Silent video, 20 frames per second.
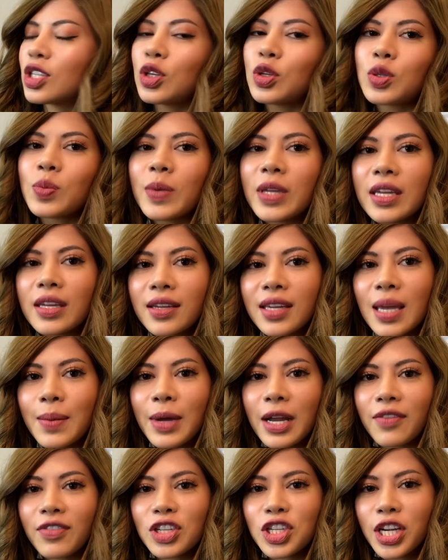Excuse me. It
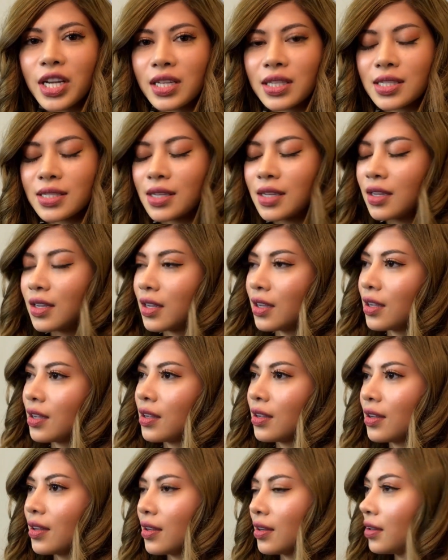came out of a chicken's
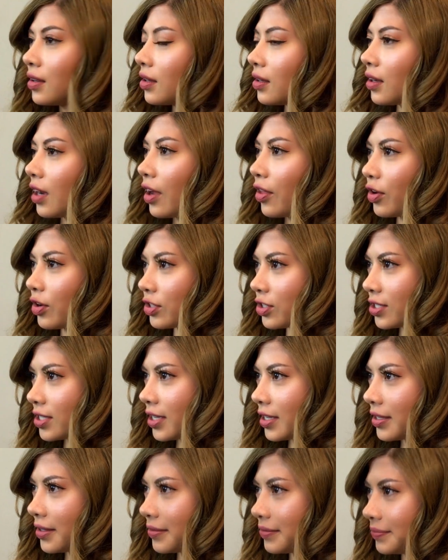others.